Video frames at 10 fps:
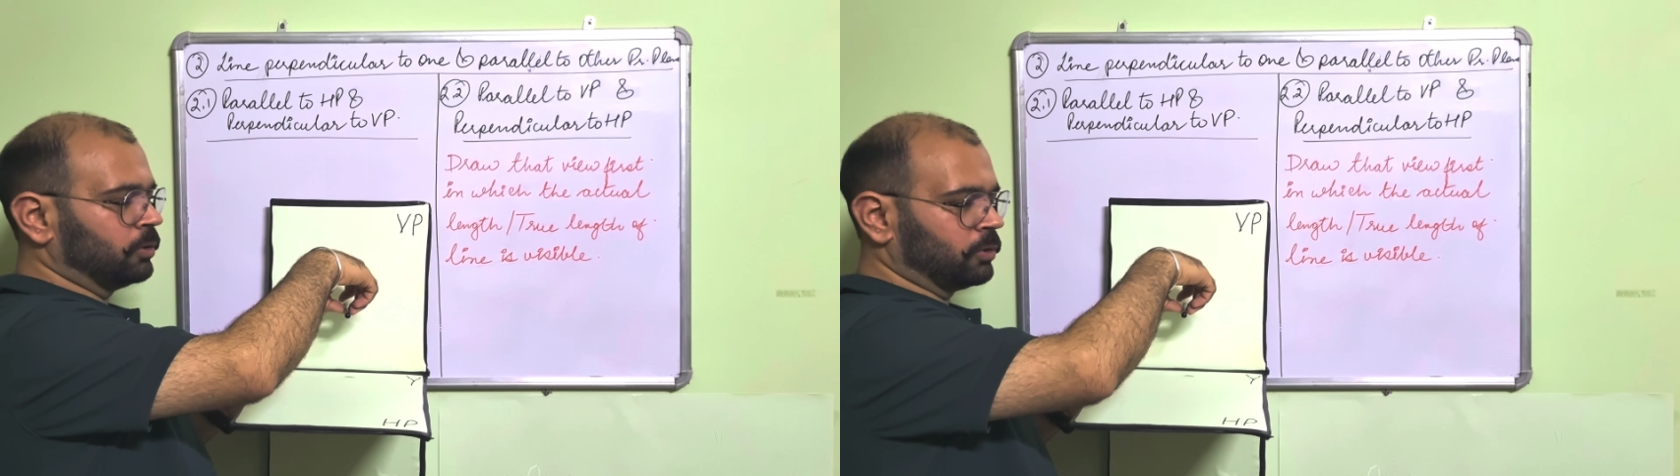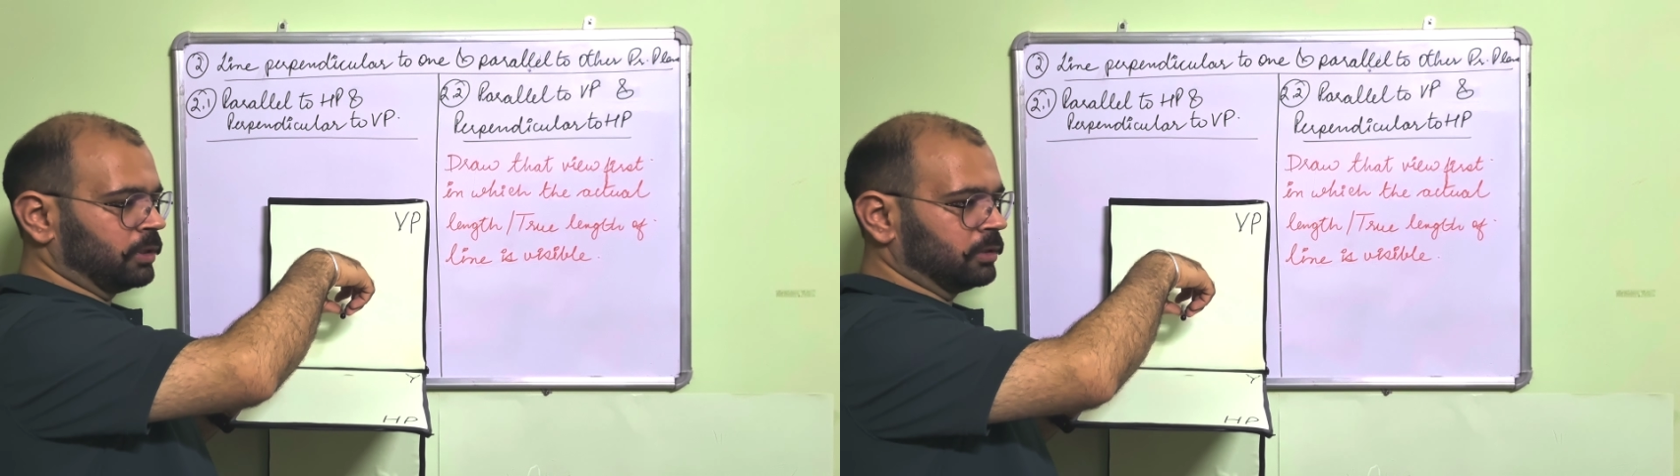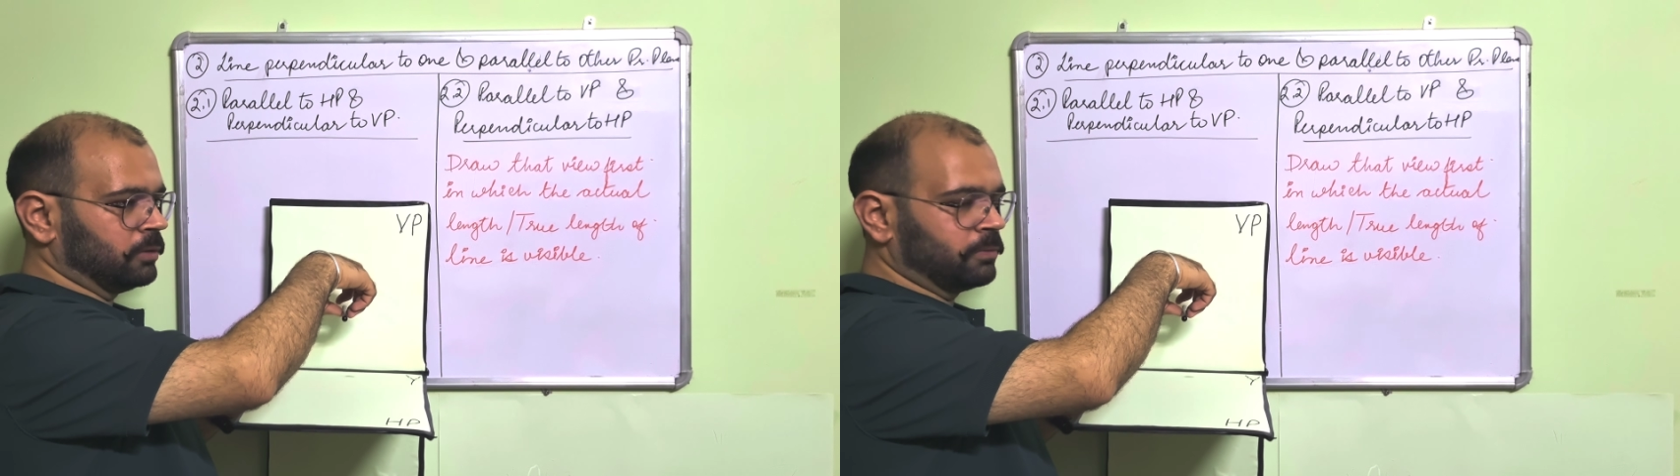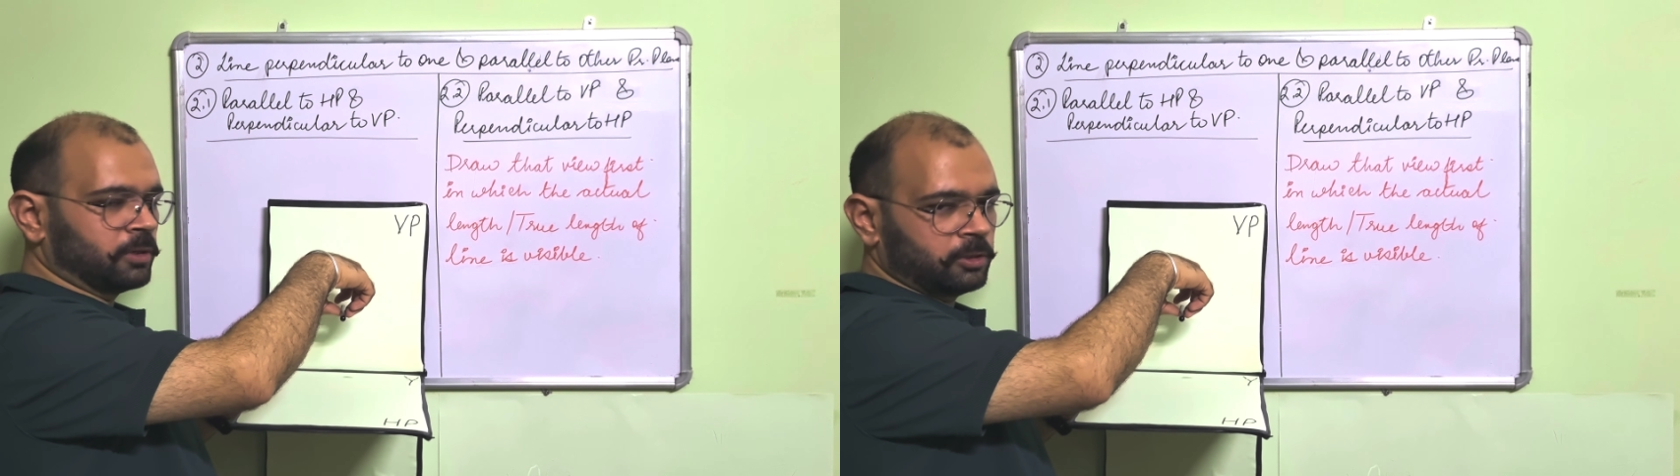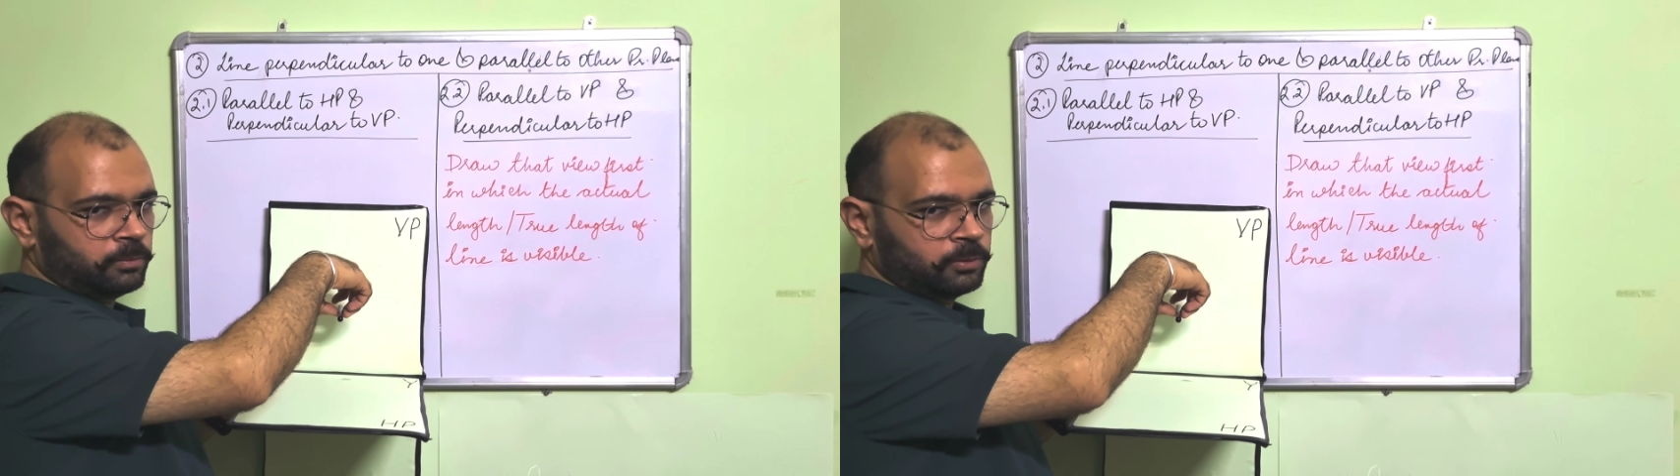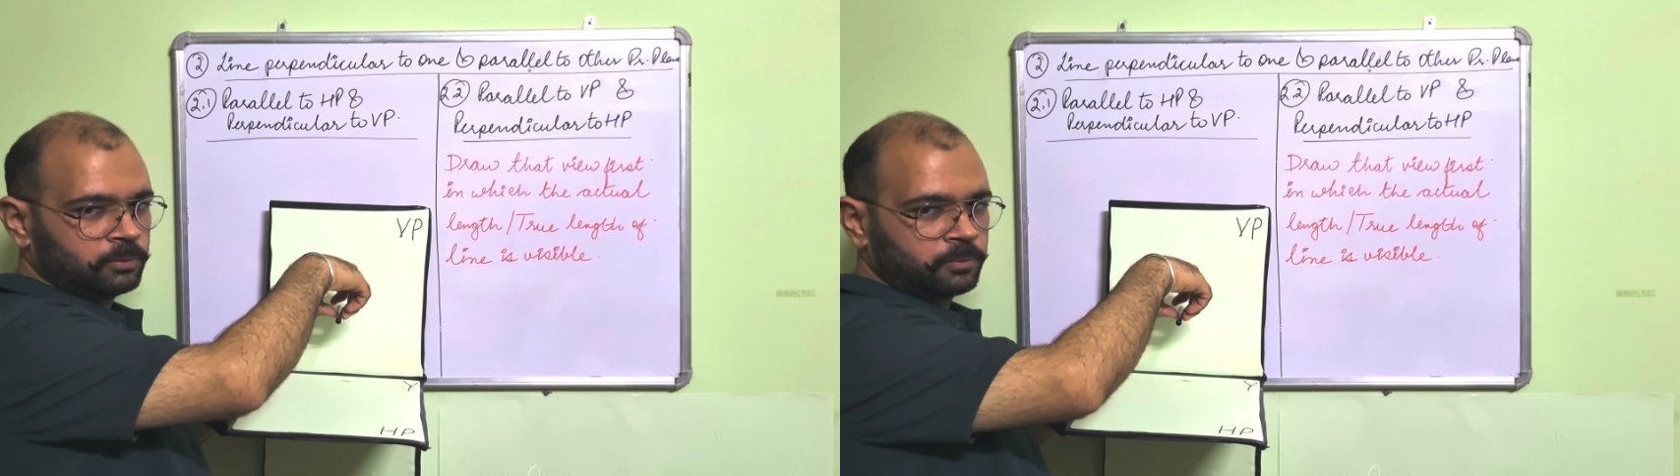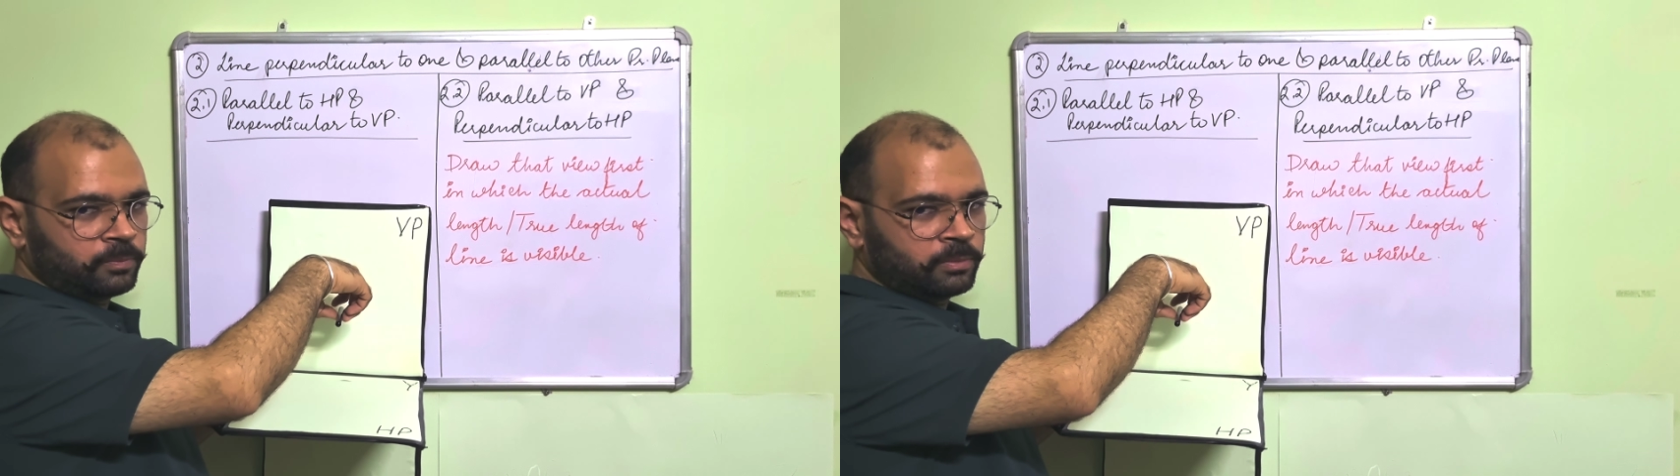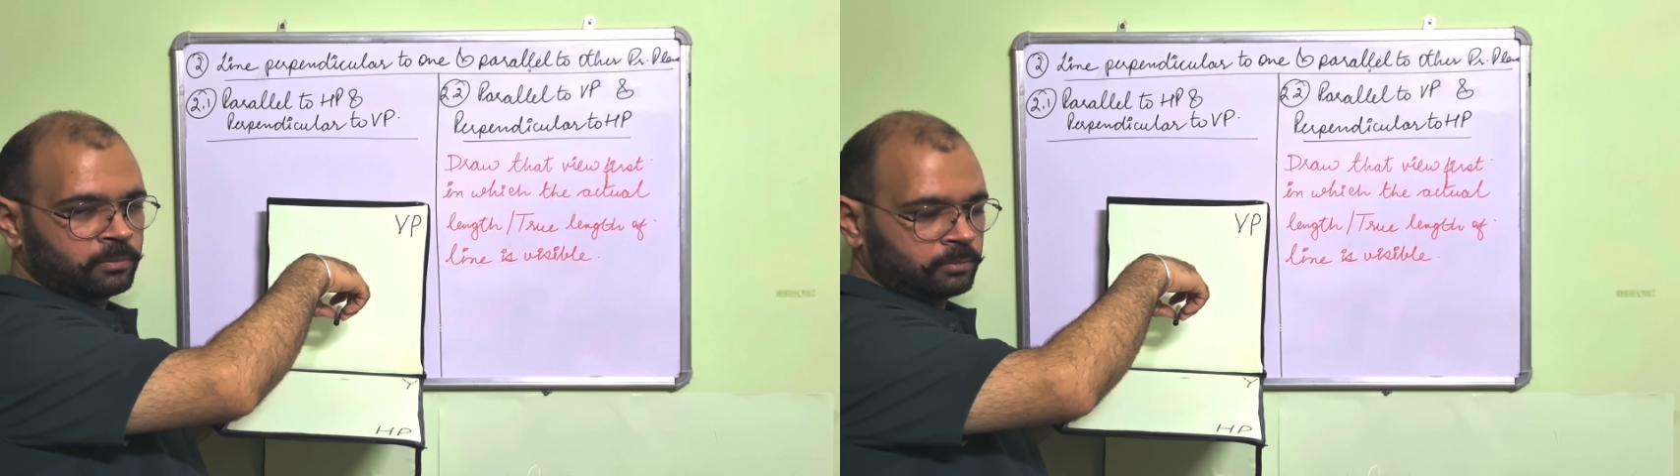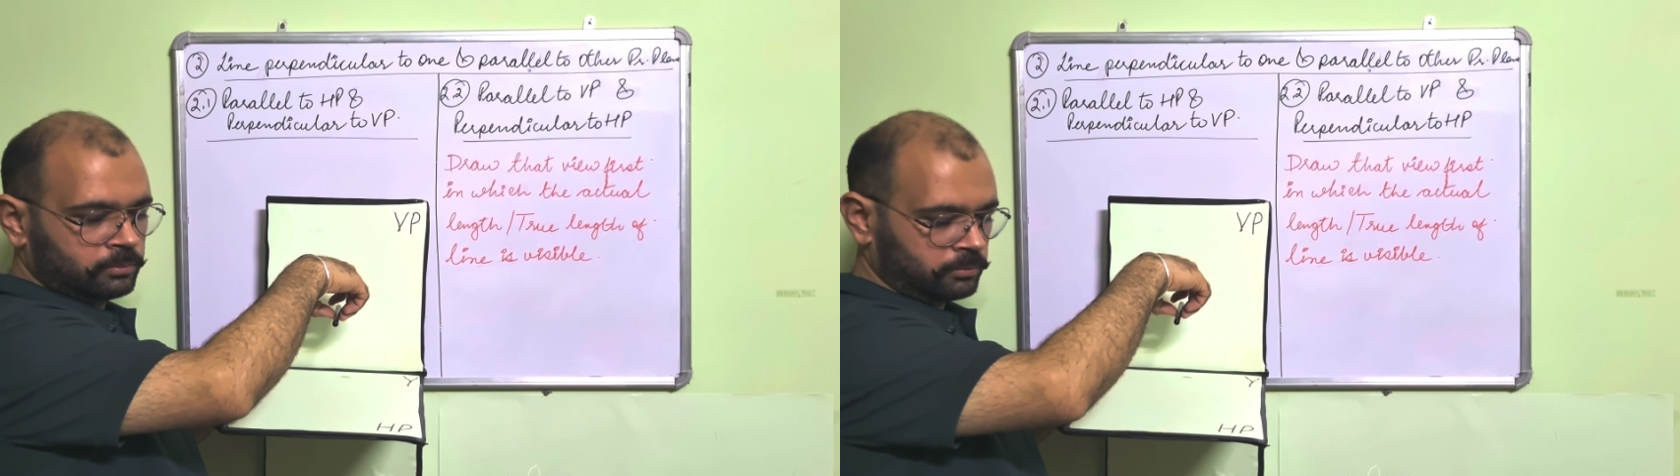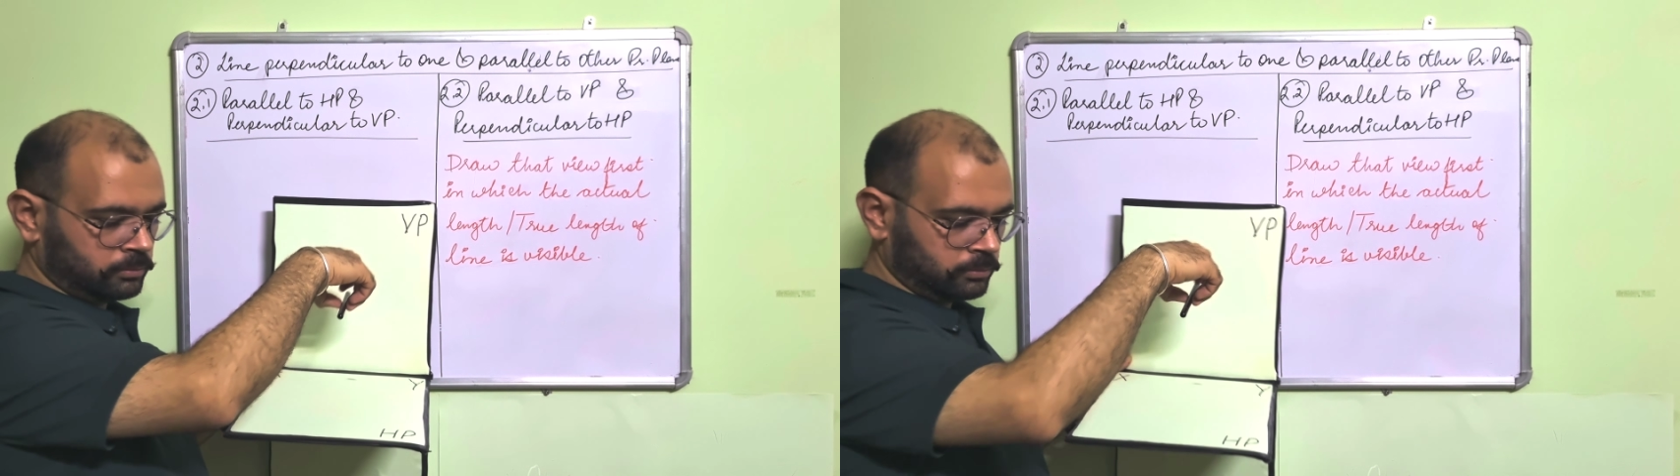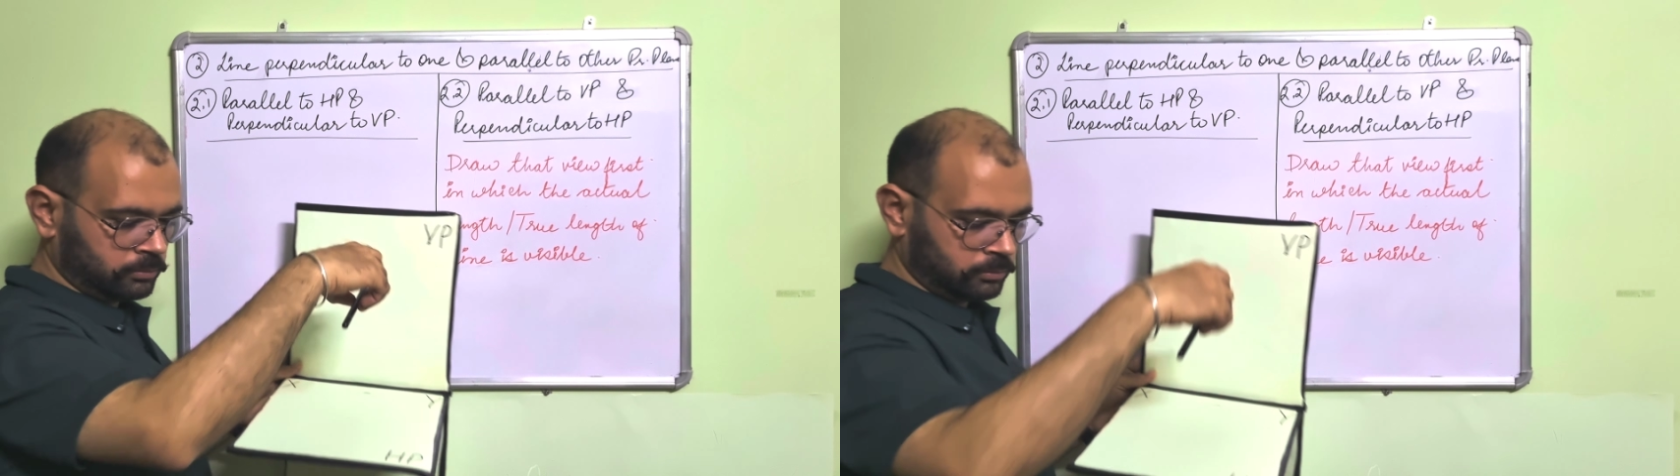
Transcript: we will proceed for drawing the front view.